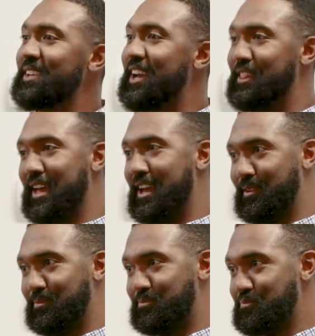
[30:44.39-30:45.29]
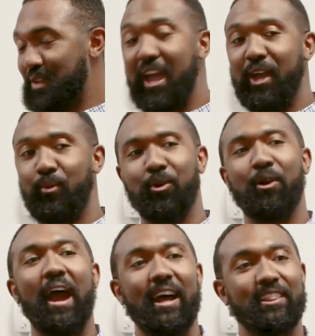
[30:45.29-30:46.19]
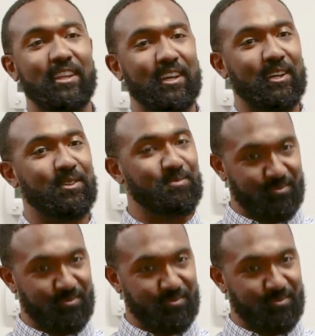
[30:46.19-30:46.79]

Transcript: and then, hey, we're at the